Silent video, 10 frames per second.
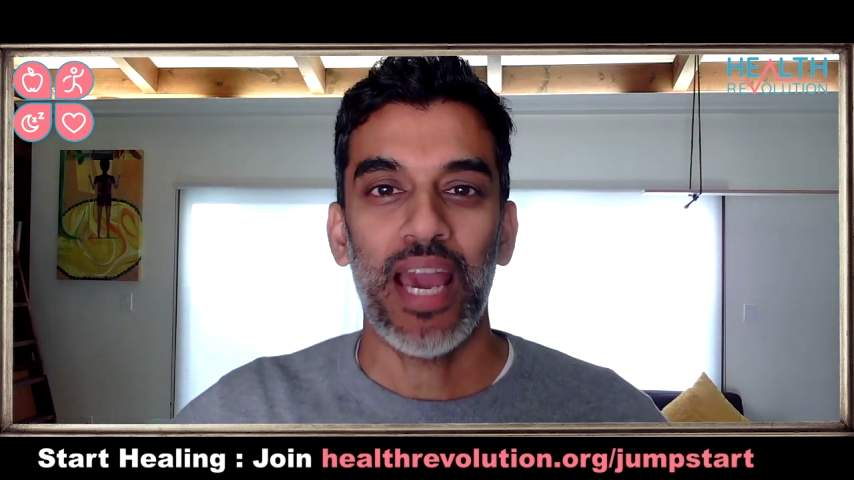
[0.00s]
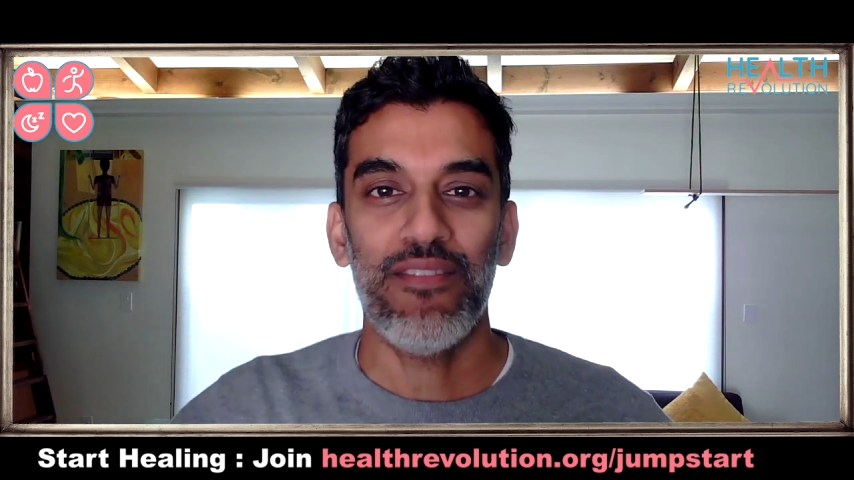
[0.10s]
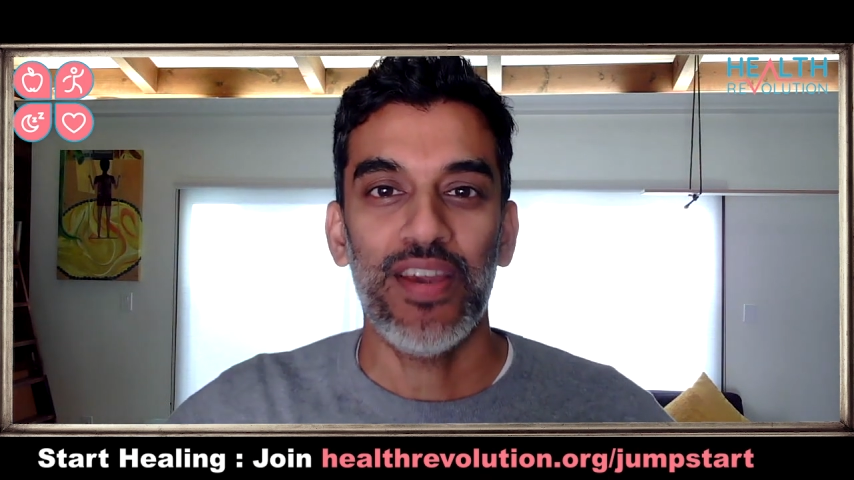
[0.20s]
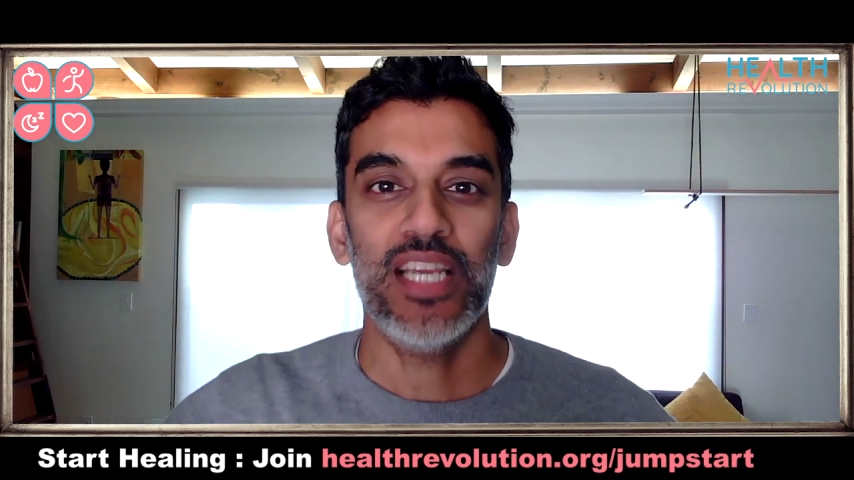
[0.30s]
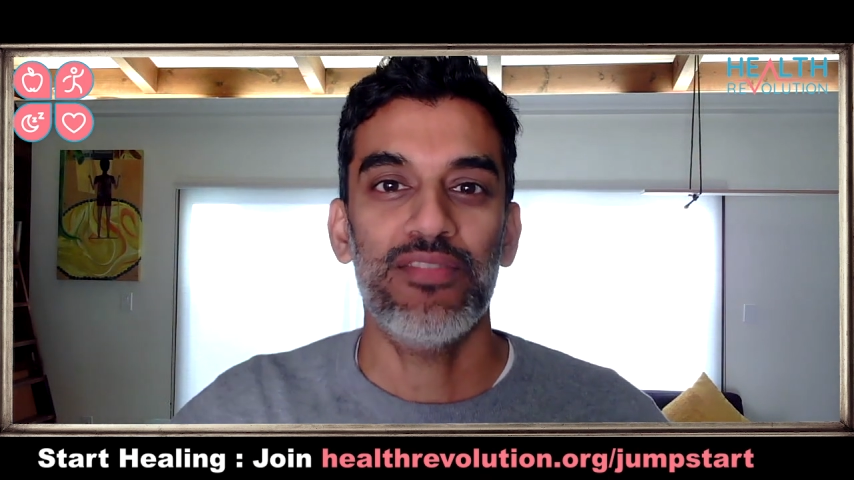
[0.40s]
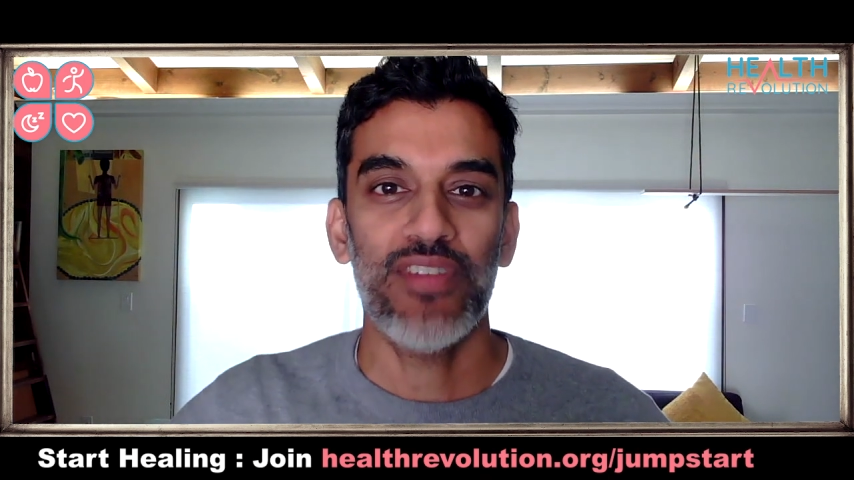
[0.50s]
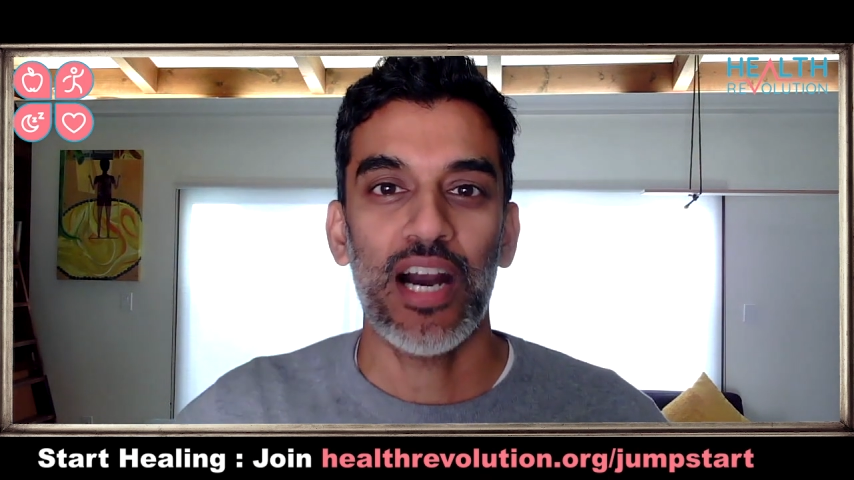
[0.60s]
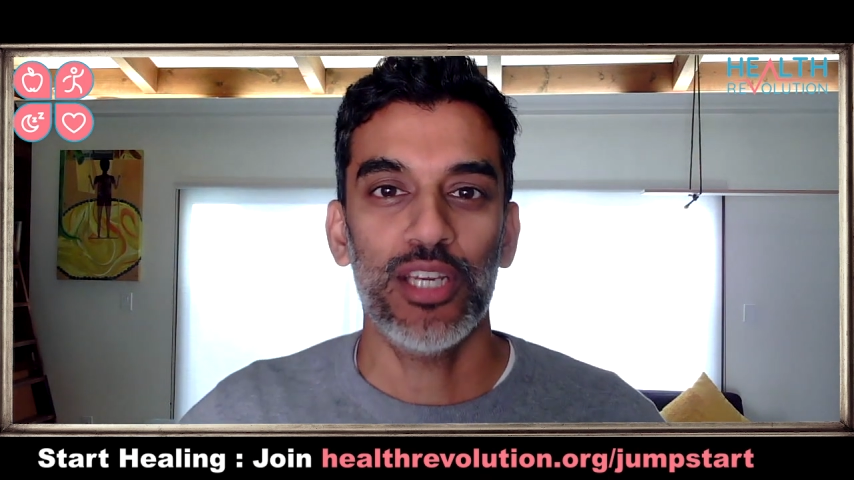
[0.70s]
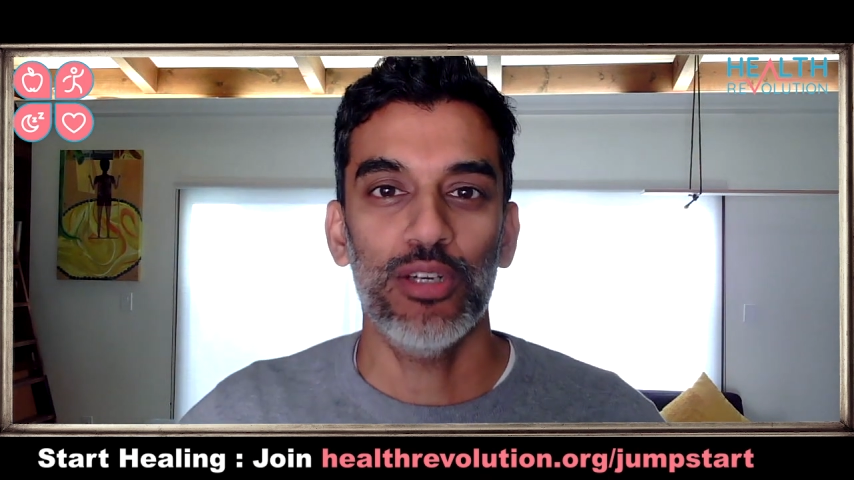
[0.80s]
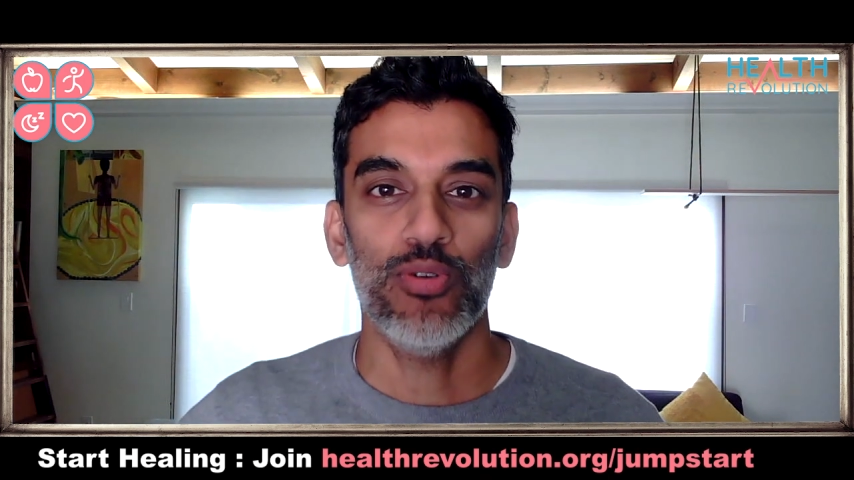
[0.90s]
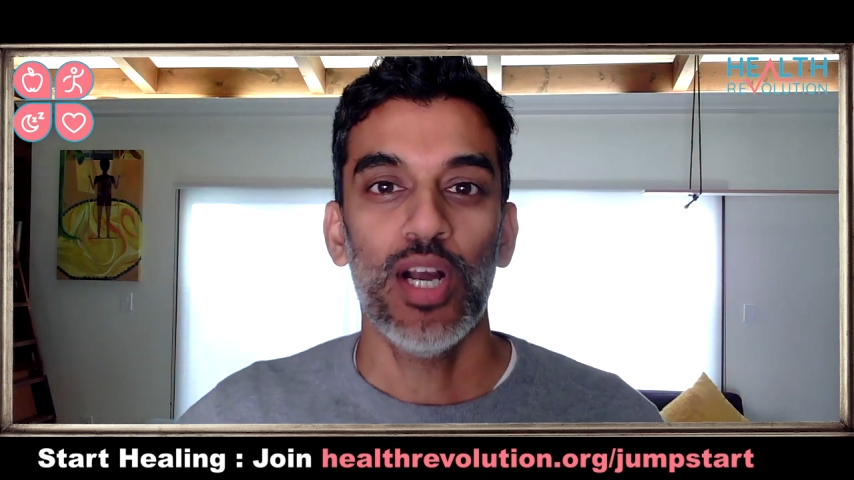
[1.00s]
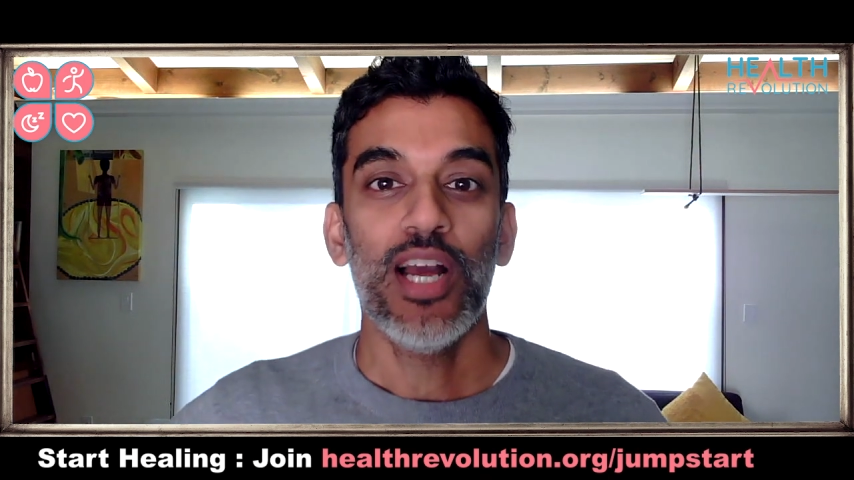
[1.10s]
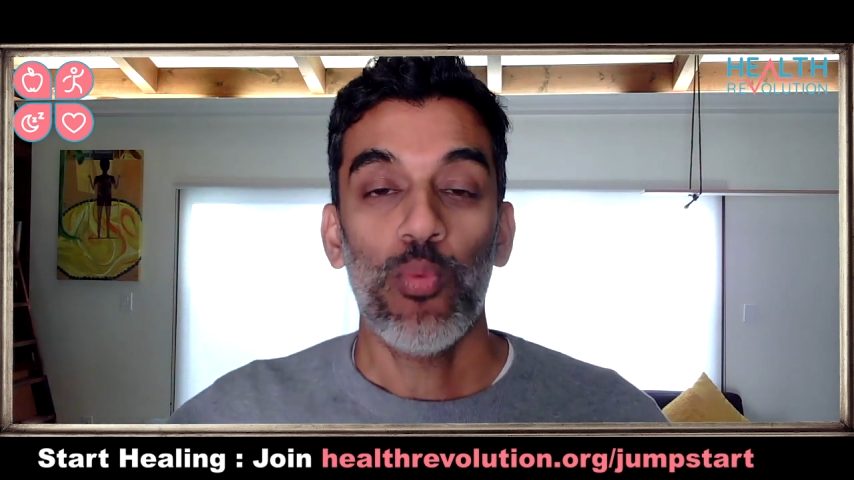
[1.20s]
at face value